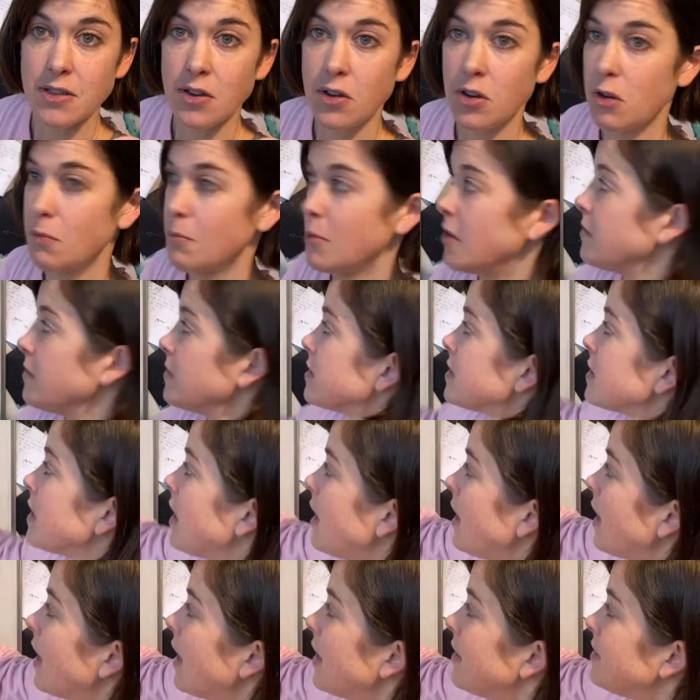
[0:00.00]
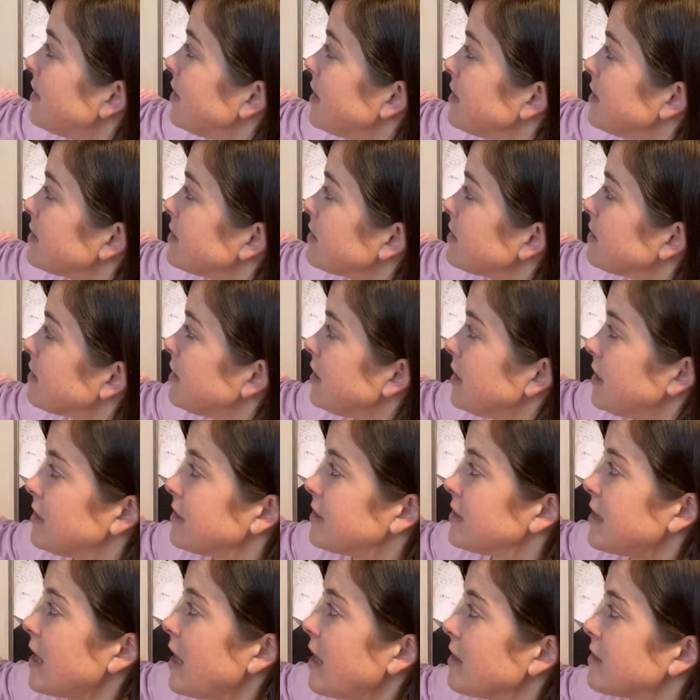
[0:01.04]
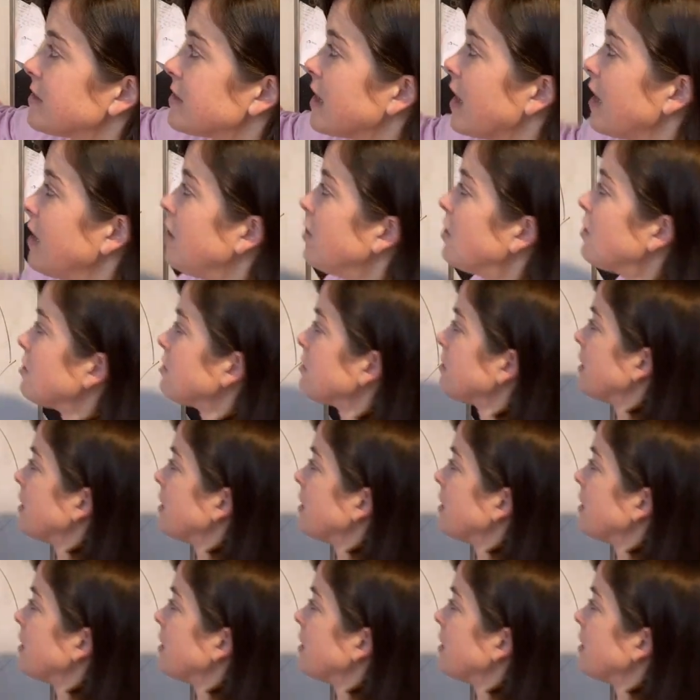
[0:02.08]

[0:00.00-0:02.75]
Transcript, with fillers: hormones, and these, these cells get longer